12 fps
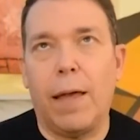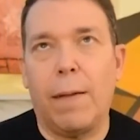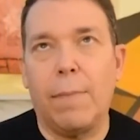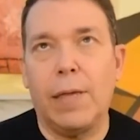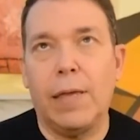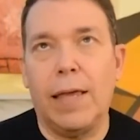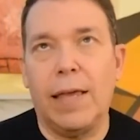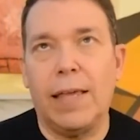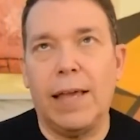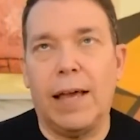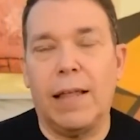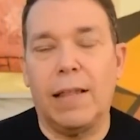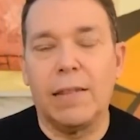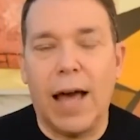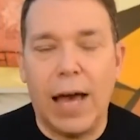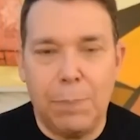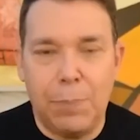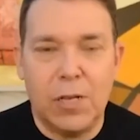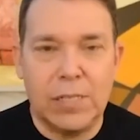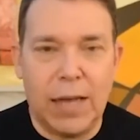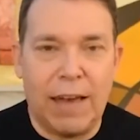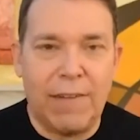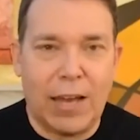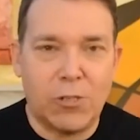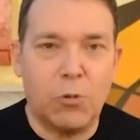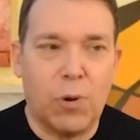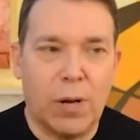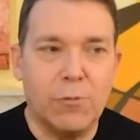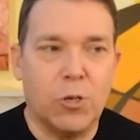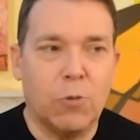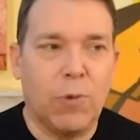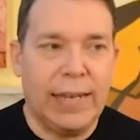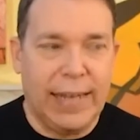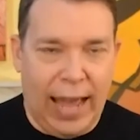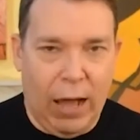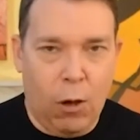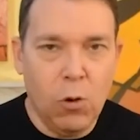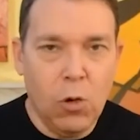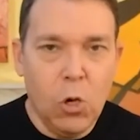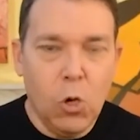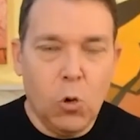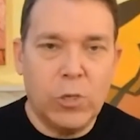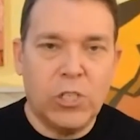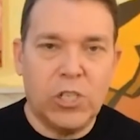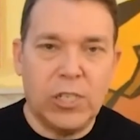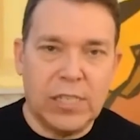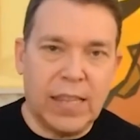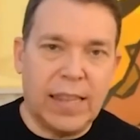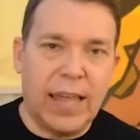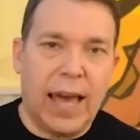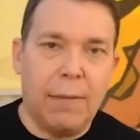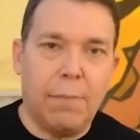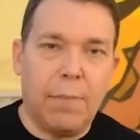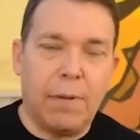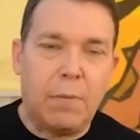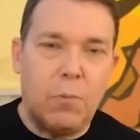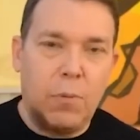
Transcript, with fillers: uh, it, a lot because of actually what I'm doing right now, which is that